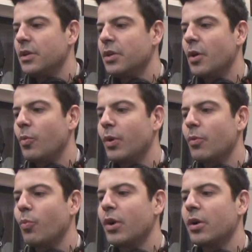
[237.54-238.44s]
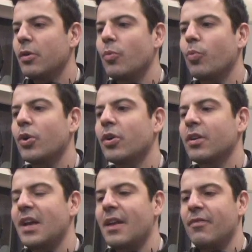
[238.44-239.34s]
you know, we're
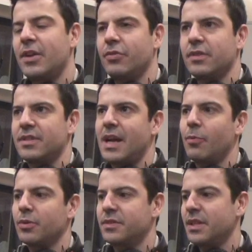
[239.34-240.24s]
kind of veterans now. We're